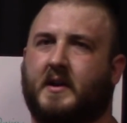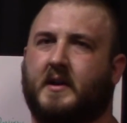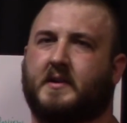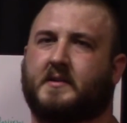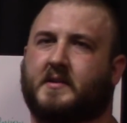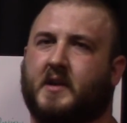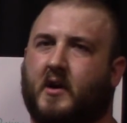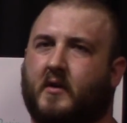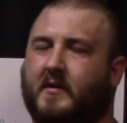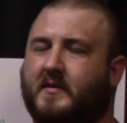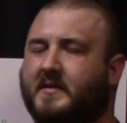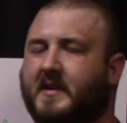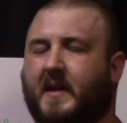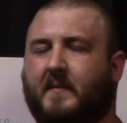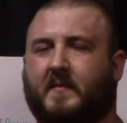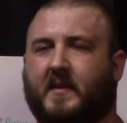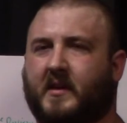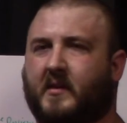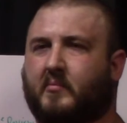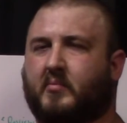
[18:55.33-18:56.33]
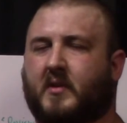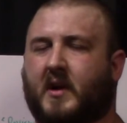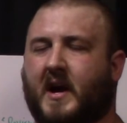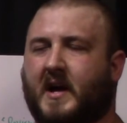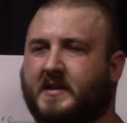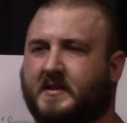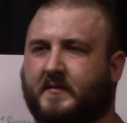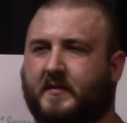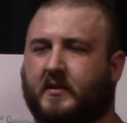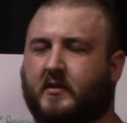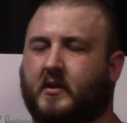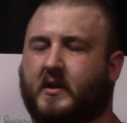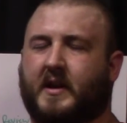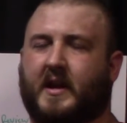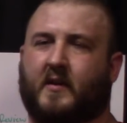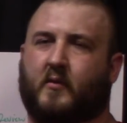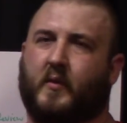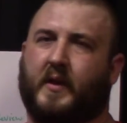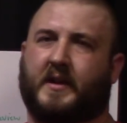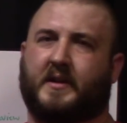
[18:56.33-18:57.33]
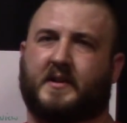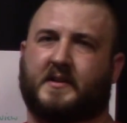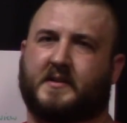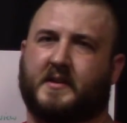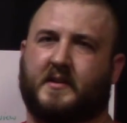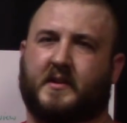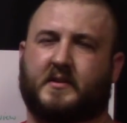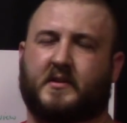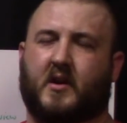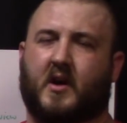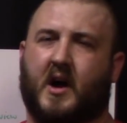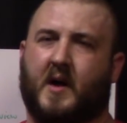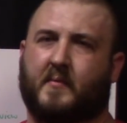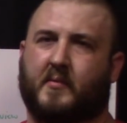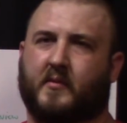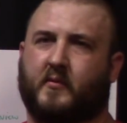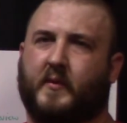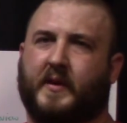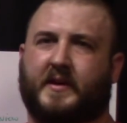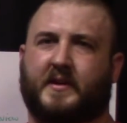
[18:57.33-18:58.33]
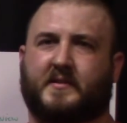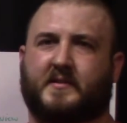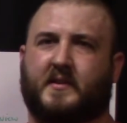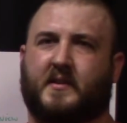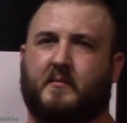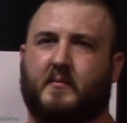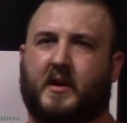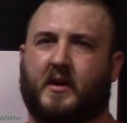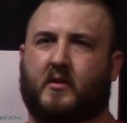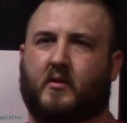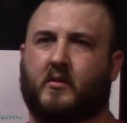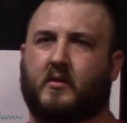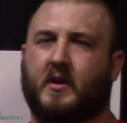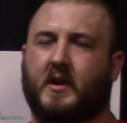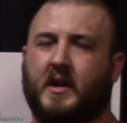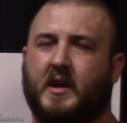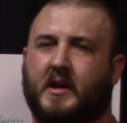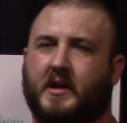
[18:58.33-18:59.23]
So the same thing applies if you're looking at a weakness in the top or a weakness in the middle.